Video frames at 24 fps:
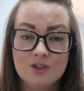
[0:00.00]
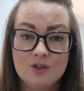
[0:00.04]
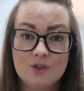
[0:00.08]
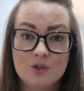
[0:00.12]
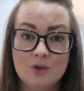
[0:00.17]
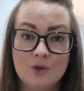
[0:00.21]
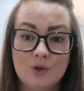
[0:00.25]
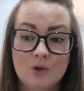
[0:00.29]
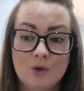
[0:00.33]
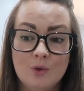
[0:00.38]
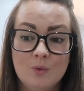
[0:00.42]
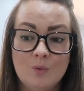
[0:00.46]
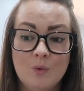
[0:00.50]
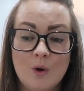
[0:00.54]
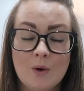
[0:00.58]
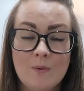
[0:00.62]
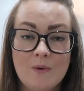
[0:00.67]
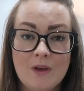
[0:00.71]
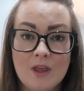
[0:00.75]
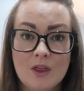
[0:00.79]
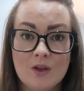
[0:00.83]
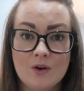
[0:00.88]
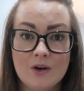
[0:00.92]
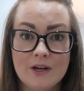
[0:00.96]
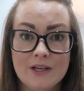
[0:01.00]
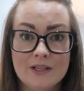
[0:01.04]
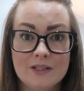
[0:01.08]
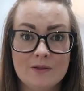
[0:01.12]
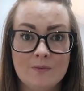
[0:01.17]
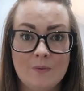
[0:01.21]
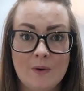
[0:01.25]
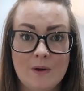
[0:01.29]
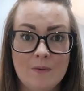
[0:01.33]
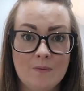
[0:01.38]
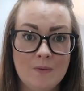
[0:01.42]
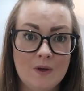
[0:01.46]
So what we thought
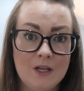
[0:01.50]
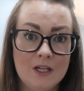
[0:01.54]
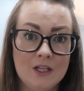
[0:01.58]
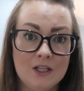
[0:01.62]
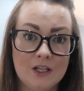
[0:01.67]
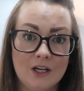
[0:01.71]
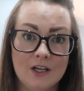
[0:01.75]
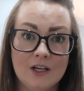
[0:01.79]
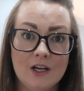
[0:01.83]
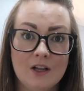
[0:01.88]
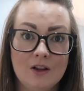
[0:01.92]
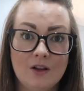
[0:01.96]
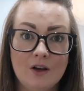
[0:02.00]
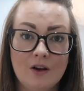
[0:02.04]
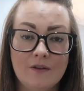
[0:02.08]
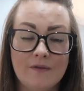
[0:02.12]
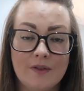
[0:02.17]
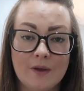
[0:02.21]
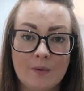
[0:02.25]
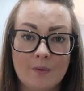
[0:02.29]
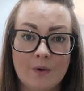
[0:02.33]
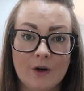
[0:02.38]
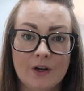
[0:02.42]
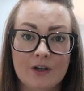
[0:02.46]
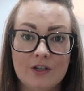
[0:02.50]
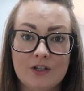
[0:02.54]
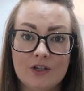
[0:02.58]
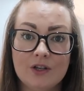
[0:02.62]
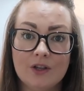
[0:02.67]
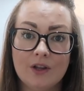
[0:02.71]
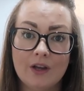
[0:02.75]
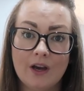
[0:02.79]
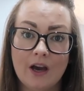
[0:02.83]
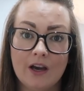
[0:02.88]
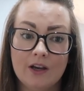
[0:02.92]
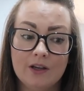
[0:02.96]
is when we'd done a lot of the work
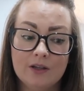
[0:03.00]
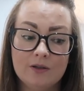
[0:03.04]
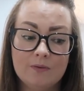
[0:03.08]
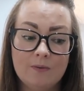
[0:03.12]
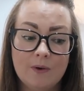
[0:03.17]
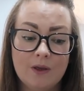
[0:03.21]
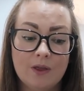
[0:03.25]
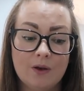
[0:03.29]
to the house,